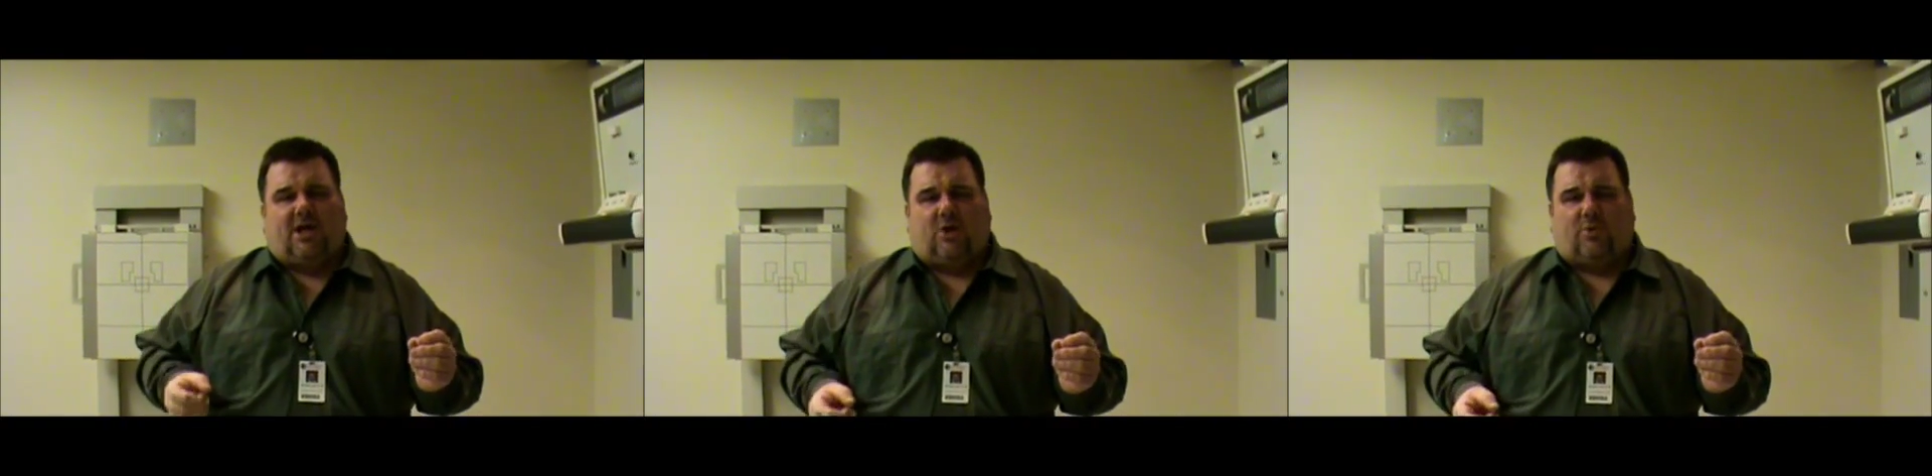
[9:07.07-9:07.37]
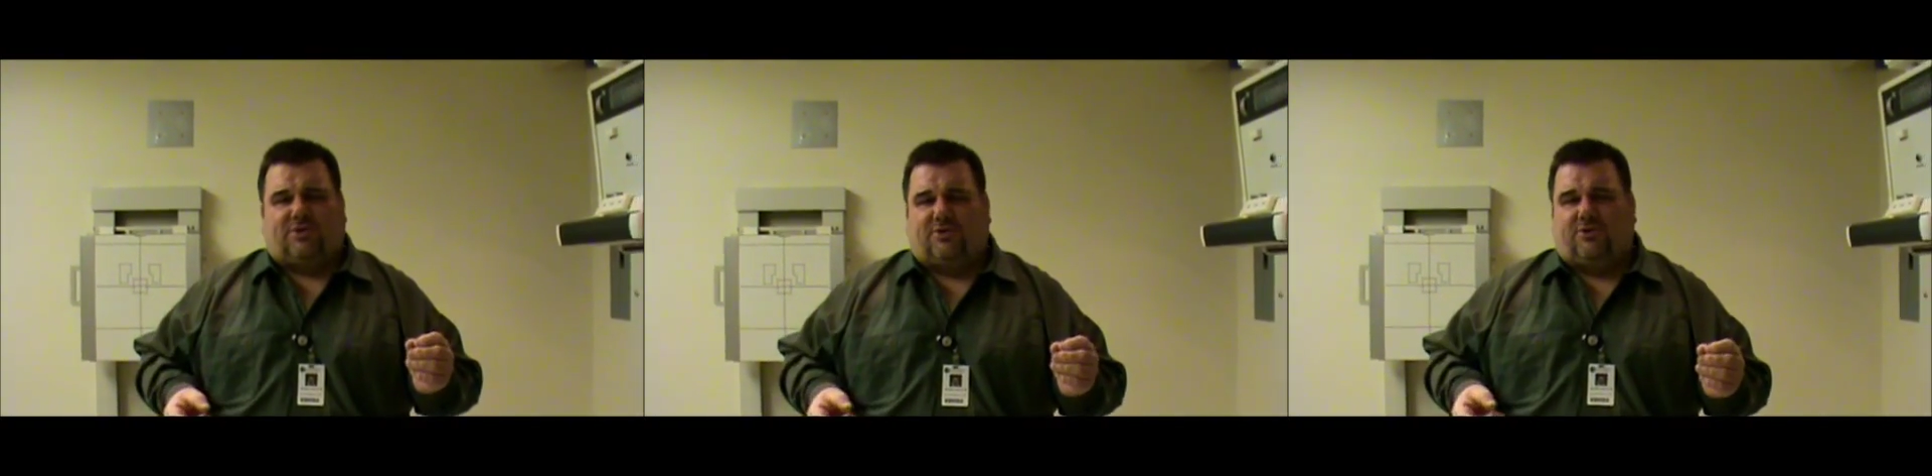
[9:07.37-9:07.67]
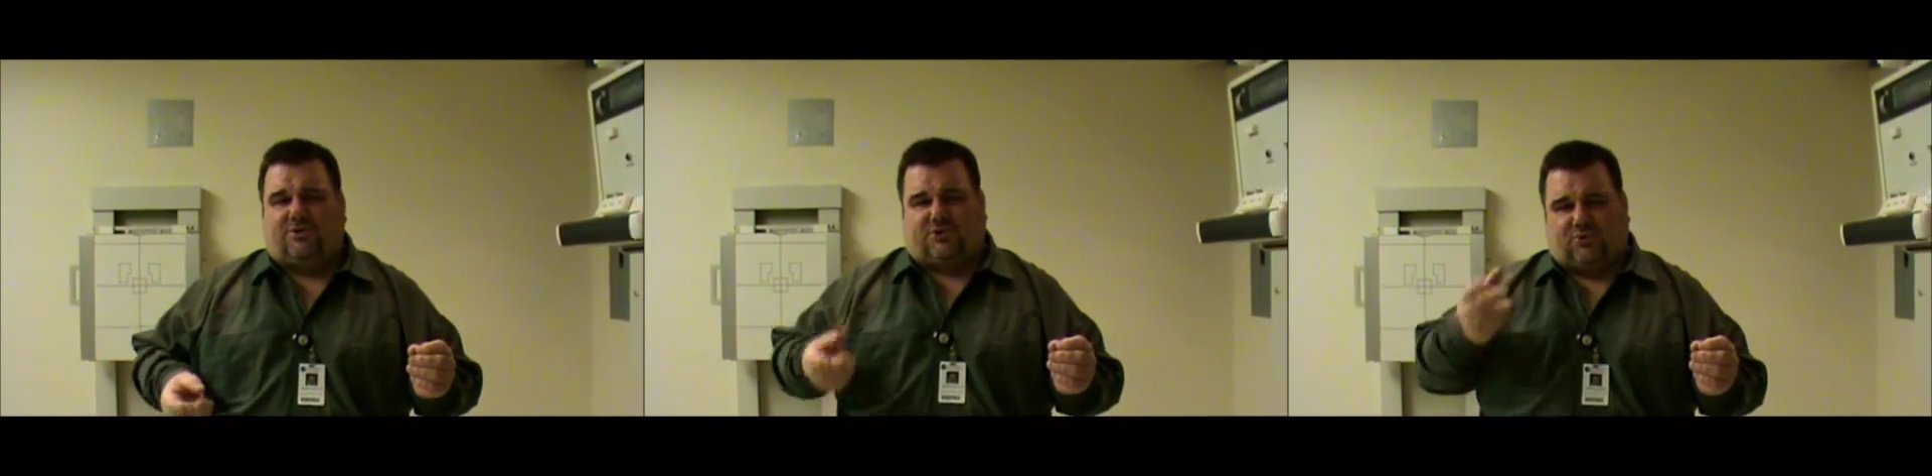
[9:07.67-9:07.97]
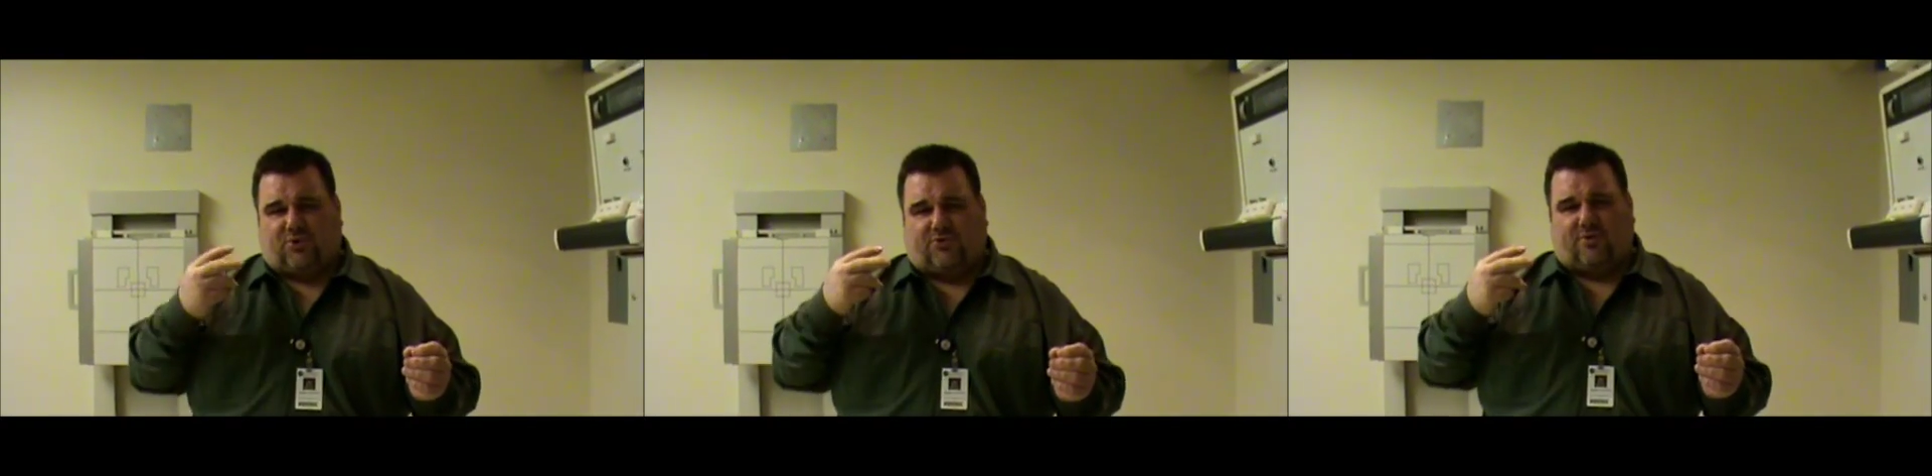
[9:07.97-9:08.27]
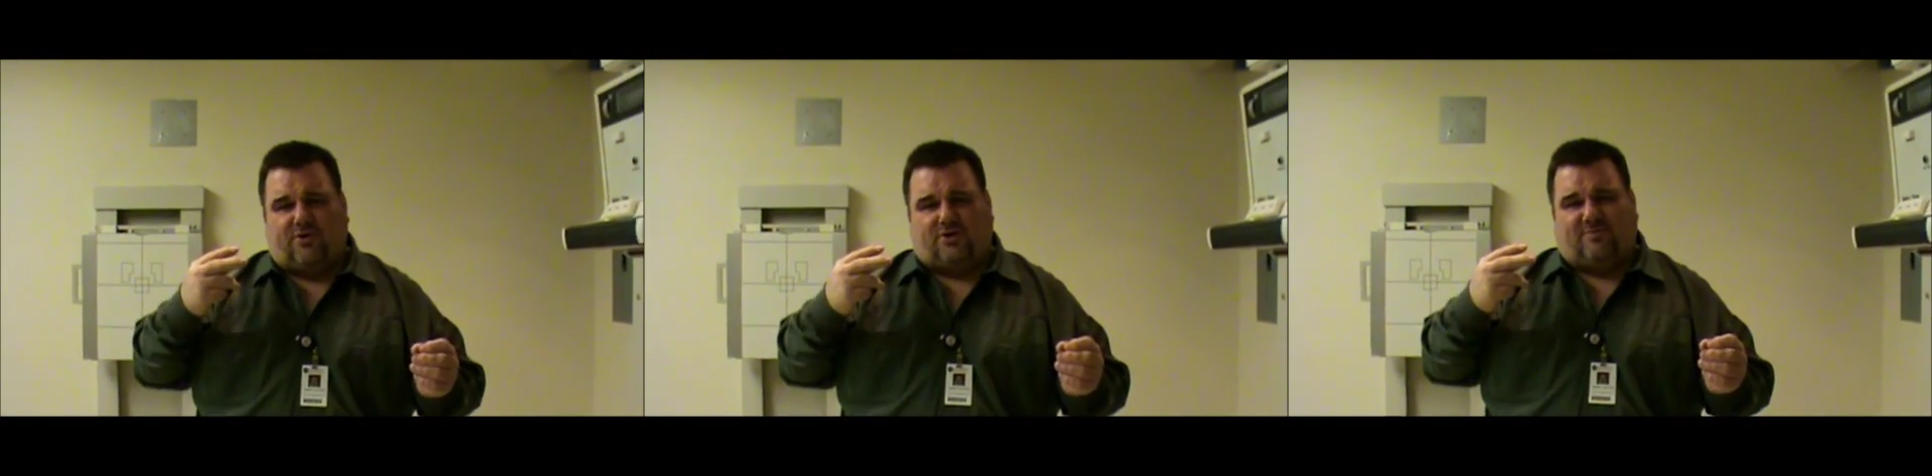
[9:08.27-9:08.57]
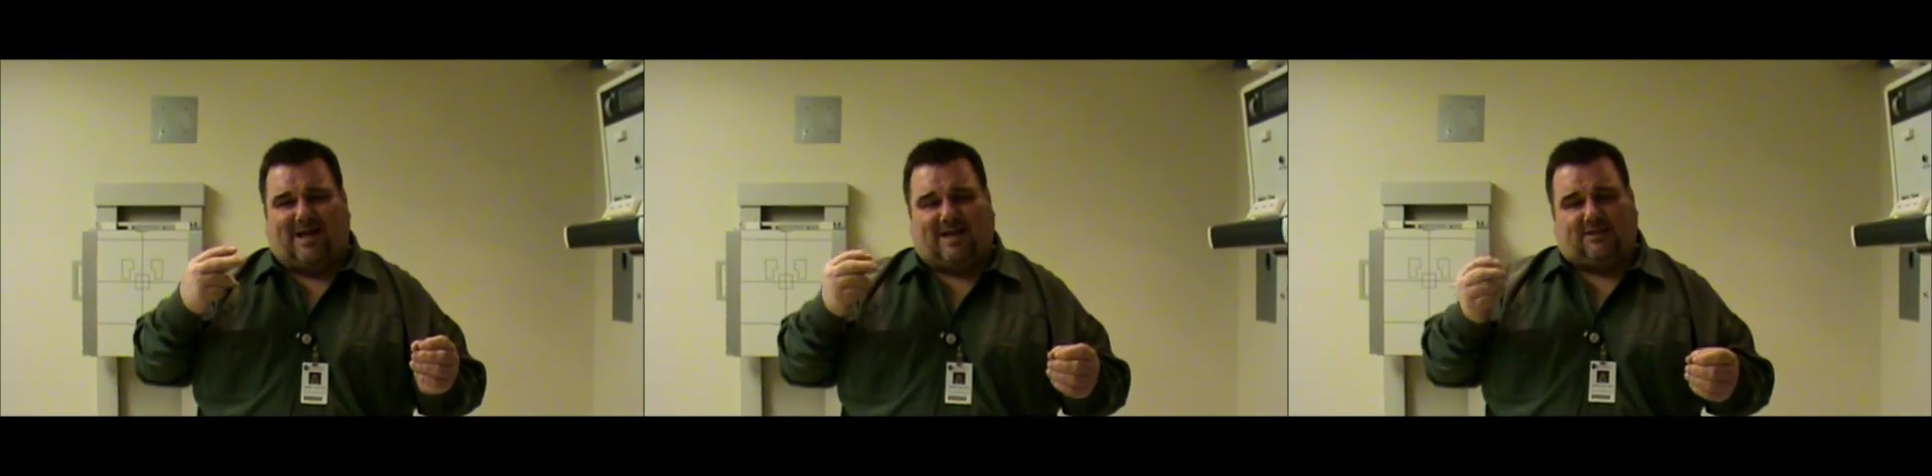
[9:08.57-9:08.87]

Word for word: And what they'll do is they'll sort of throw those back,